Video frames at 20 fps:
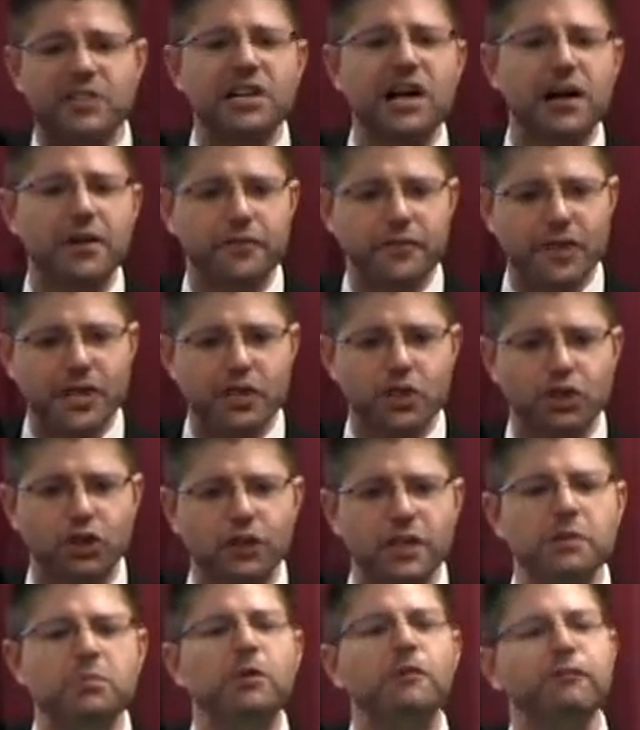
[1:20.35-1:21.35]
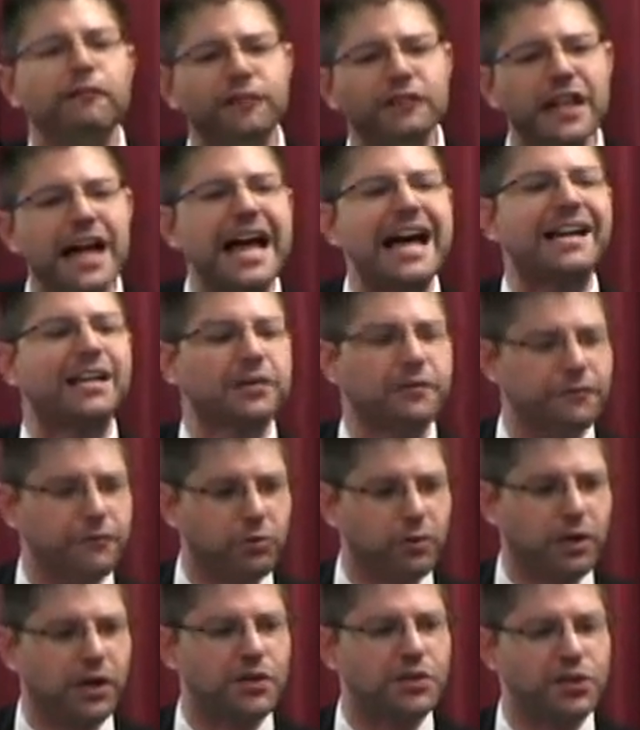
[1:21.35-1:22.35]
is confidential. It will flag it
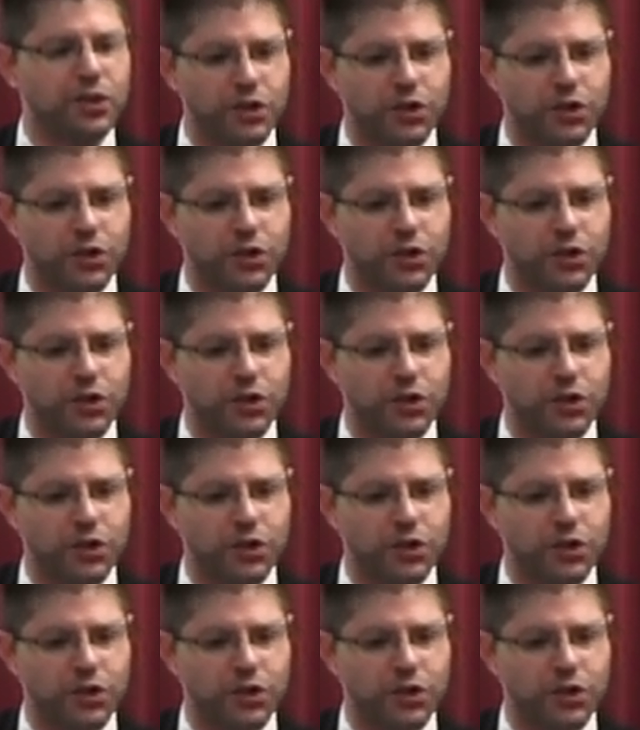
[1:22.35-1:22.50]
for us.